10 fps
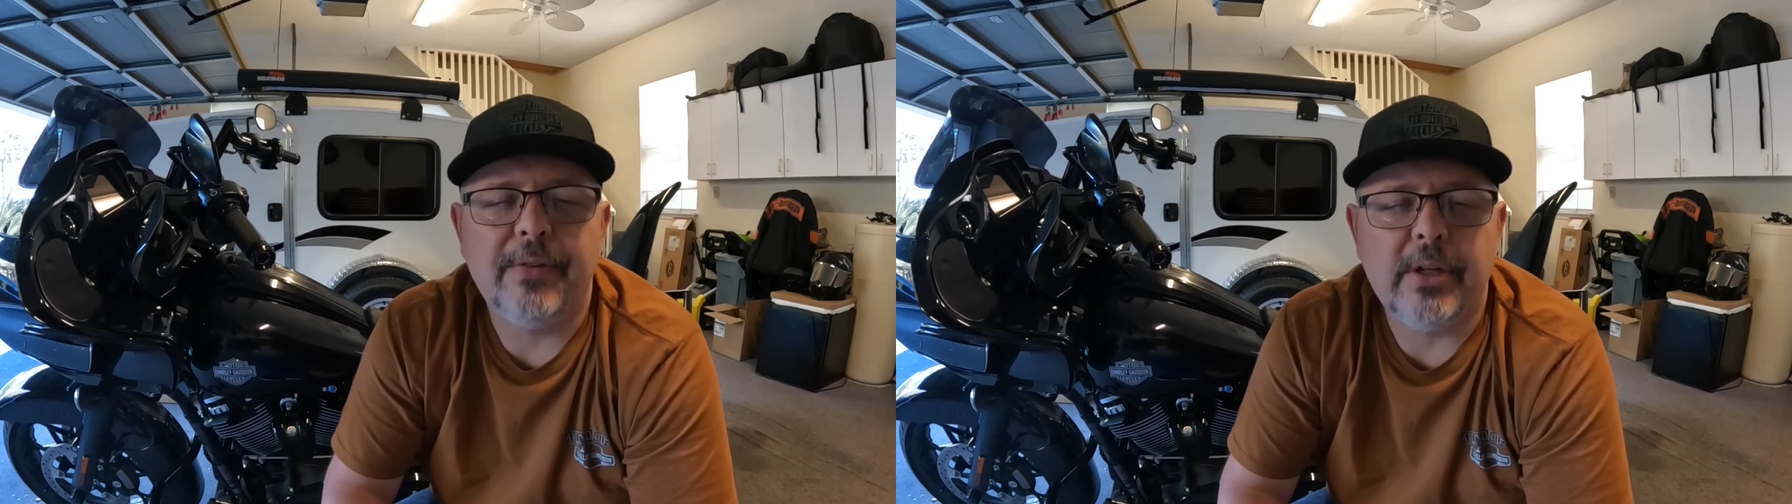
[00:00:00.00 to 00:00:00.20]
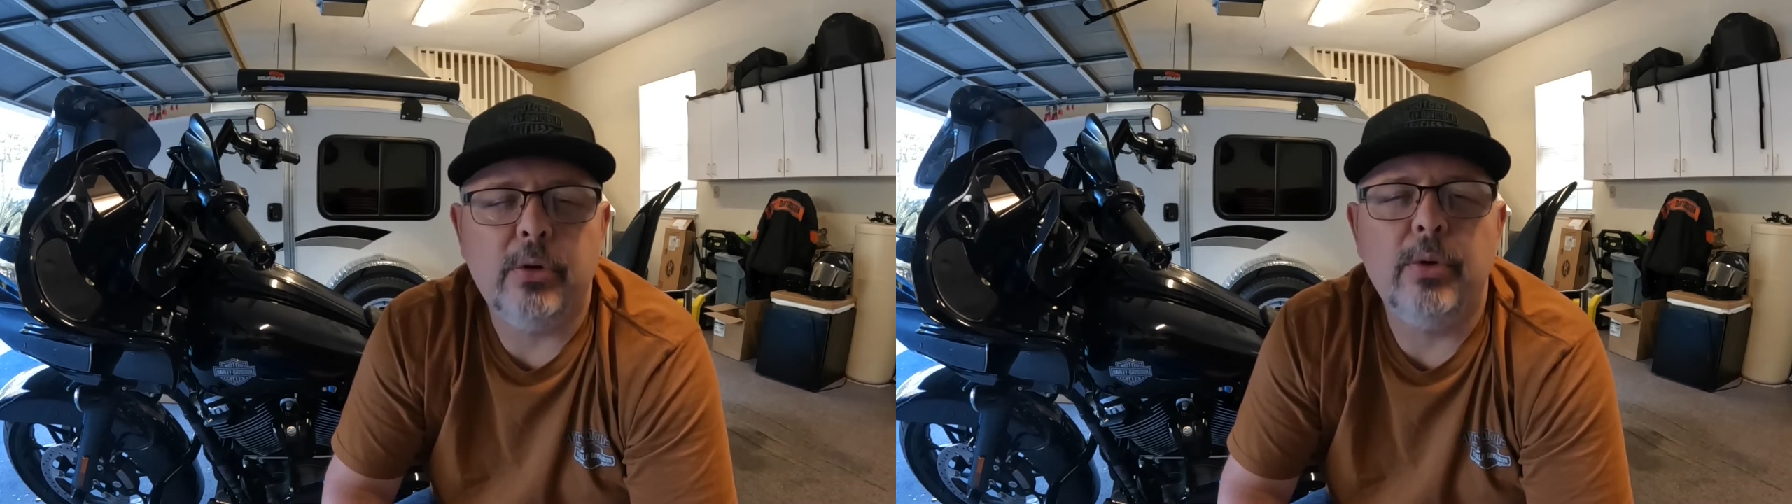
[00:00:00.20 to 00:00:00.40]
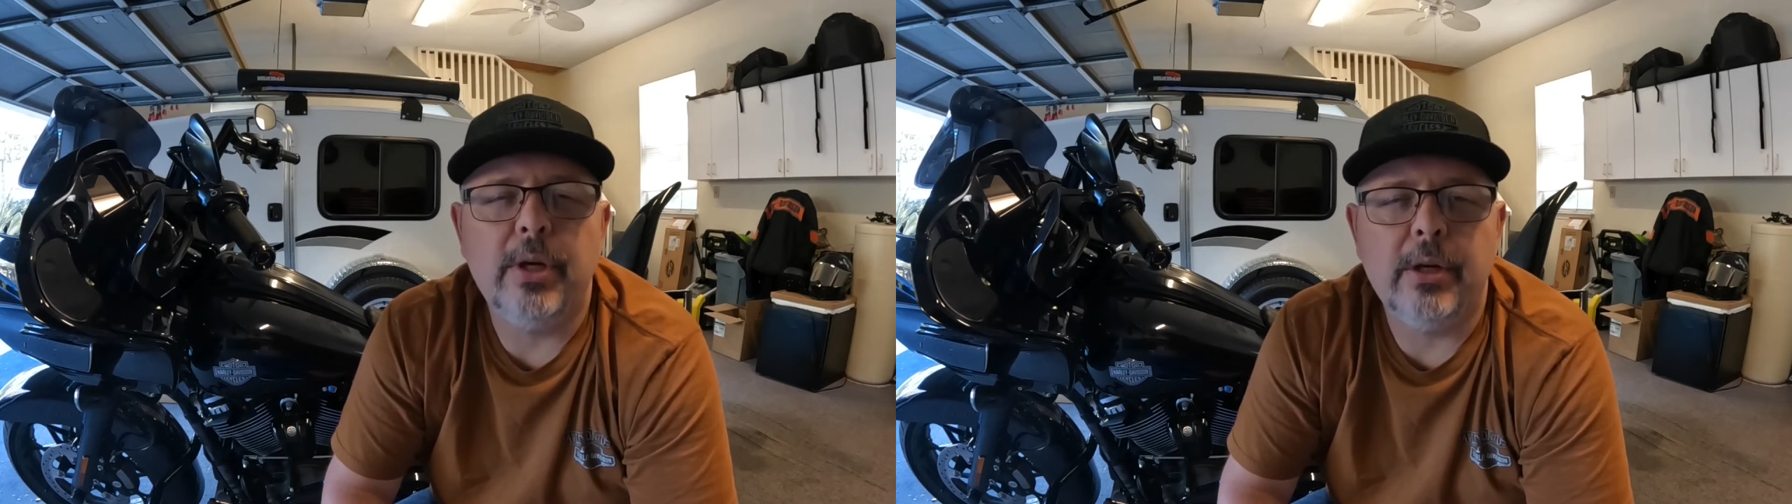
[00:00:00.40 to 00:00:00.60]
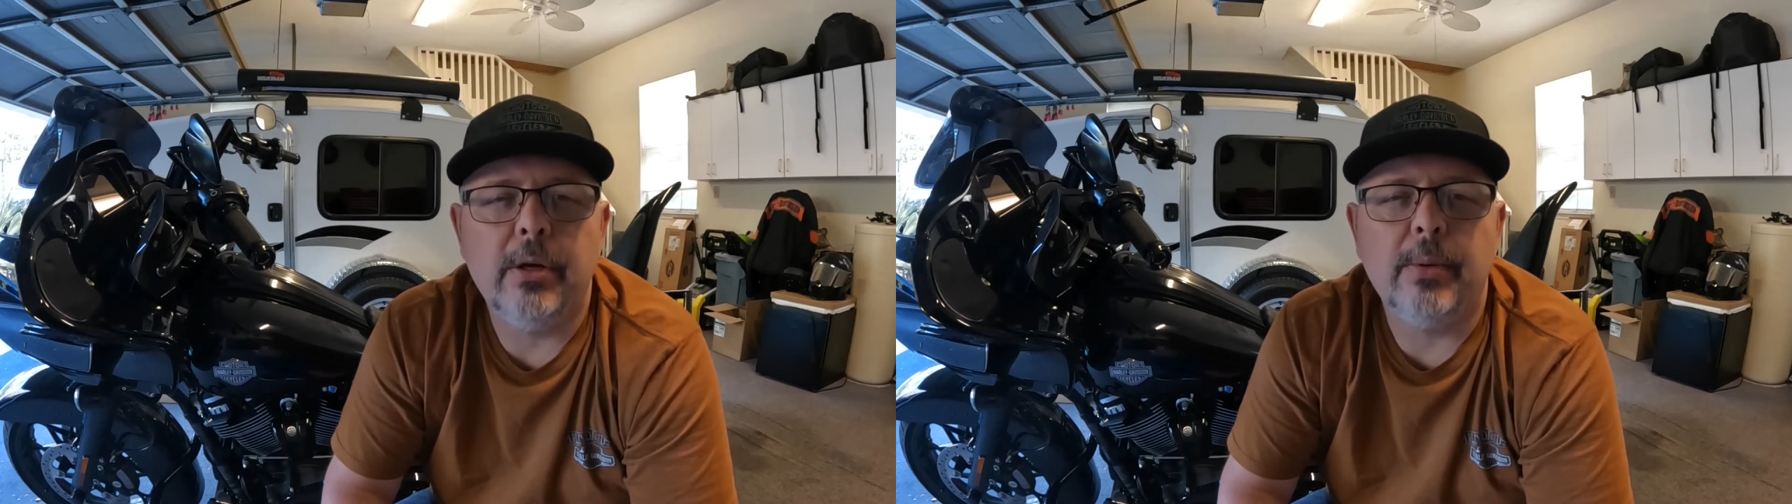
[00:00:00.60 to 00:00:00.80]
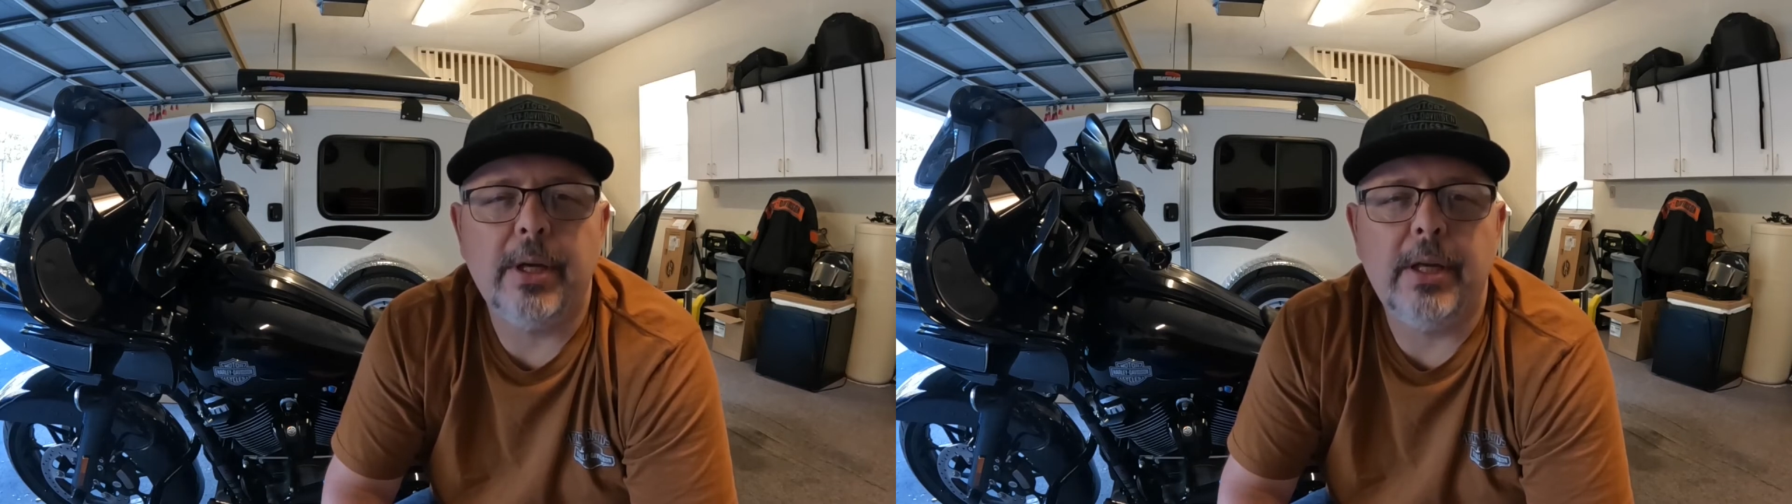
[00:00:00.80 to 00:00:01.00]
if I do end
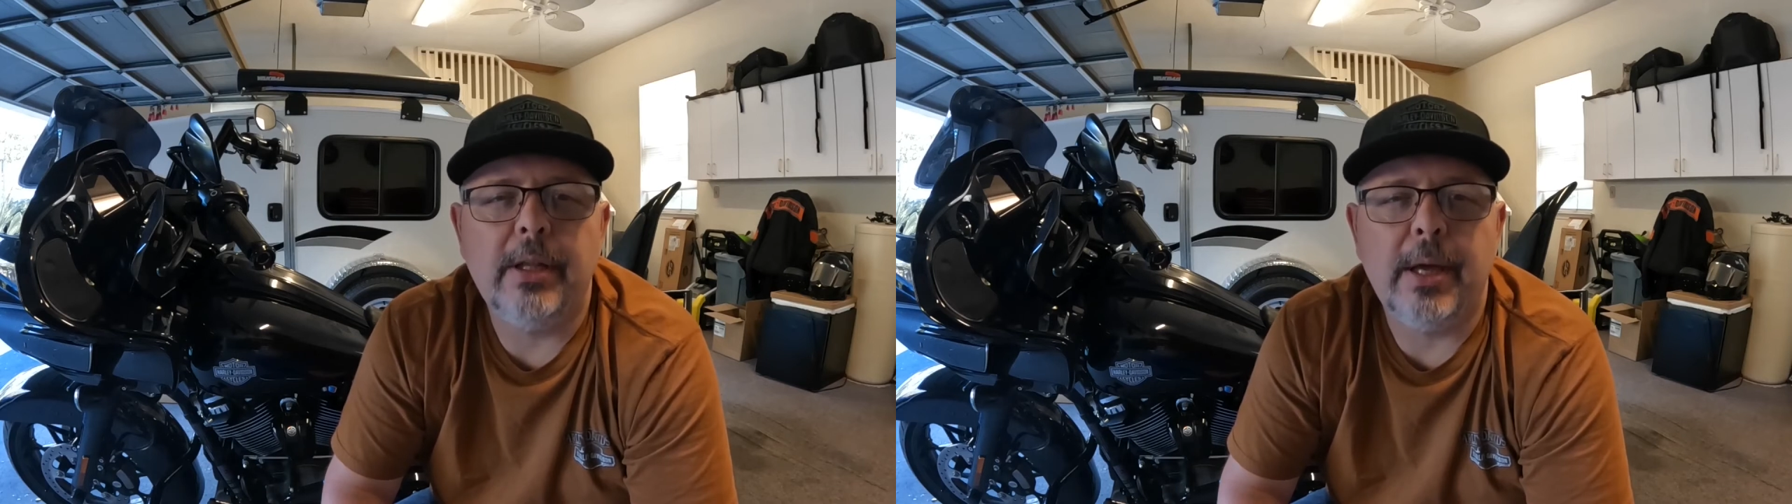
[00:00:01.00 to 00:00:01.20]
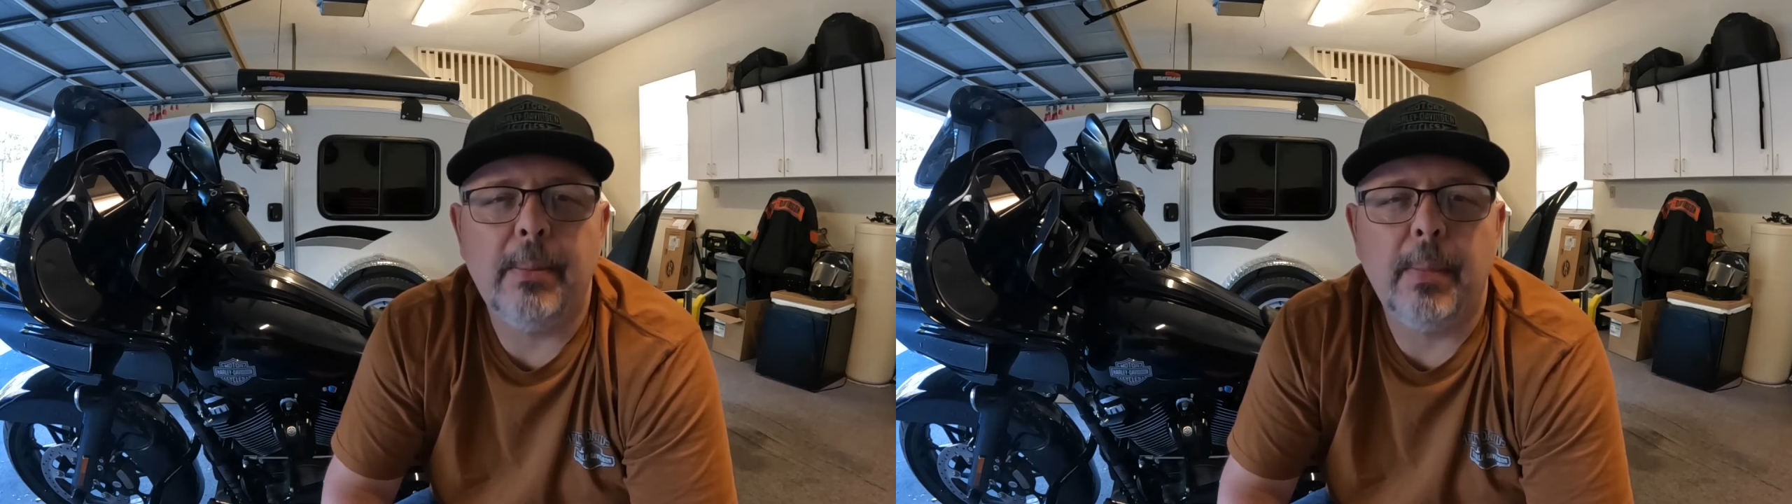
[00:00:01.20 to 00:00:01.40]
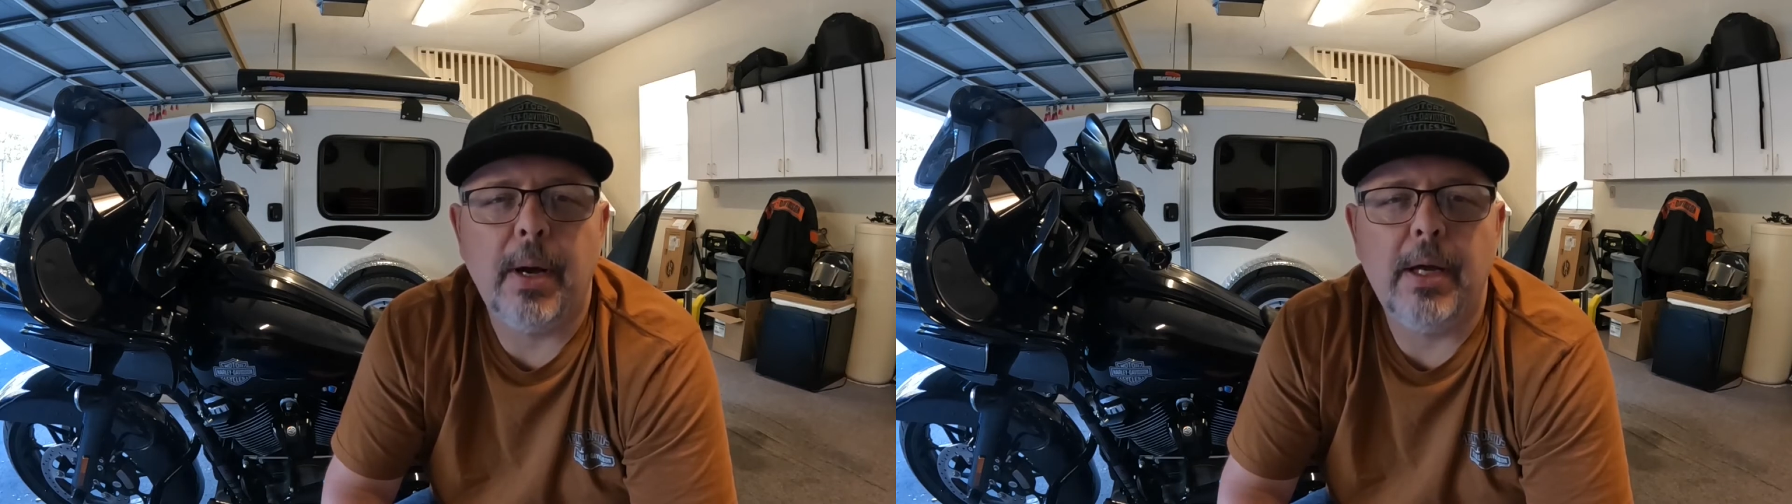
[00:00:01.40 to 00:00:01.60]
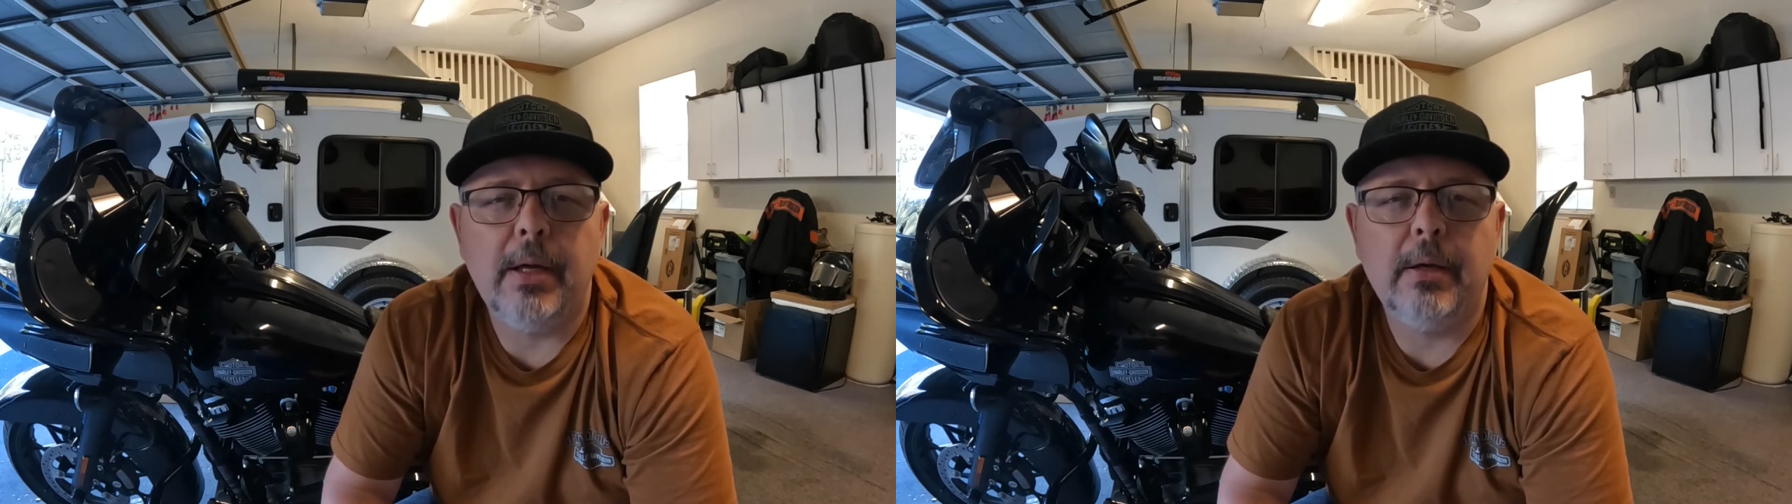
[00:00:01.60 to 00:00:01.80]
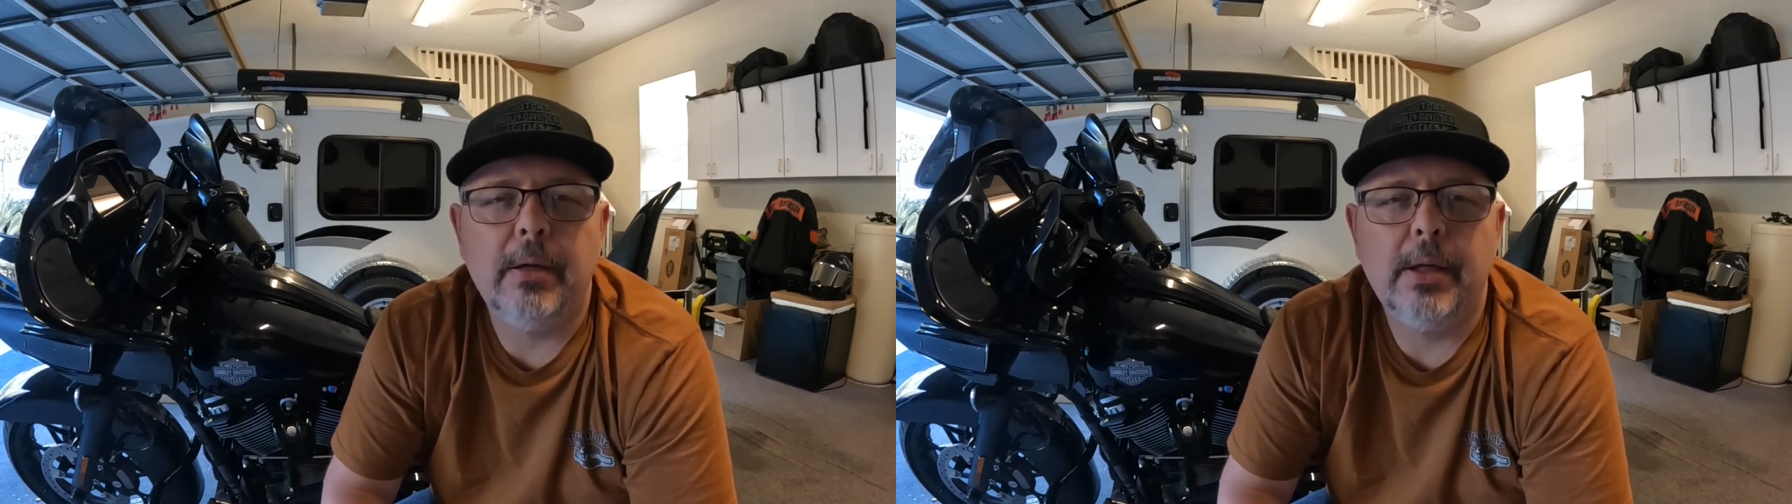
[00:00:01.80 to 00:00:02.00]
up getting that bike,